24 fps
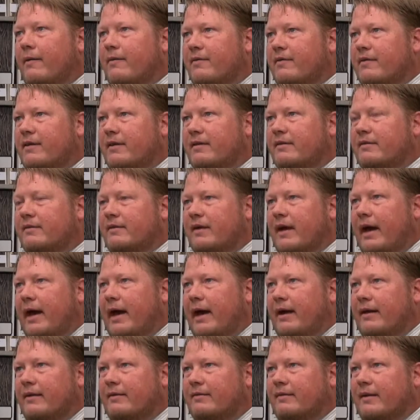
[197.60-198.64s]
this
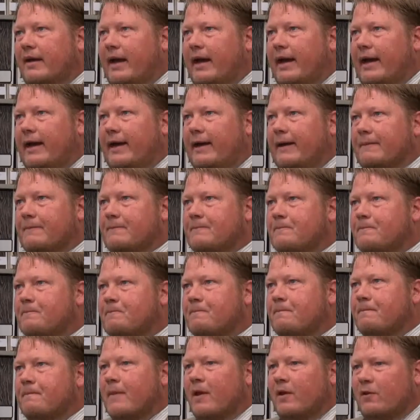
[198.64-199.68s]
as a
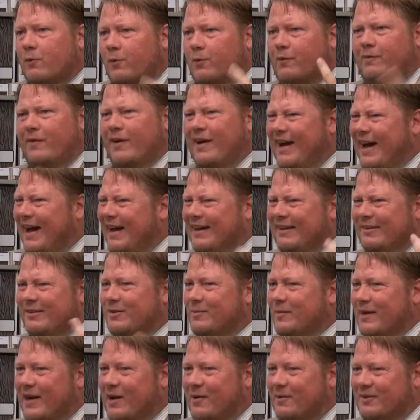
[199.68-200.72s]
sort of, I guess
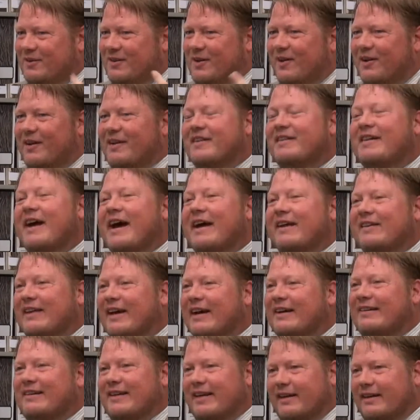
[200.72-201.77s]
you might almost call it a
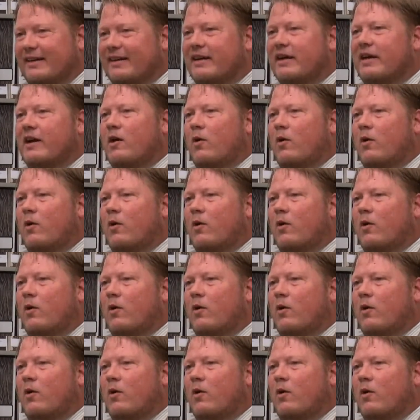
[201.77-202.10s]
dialectic,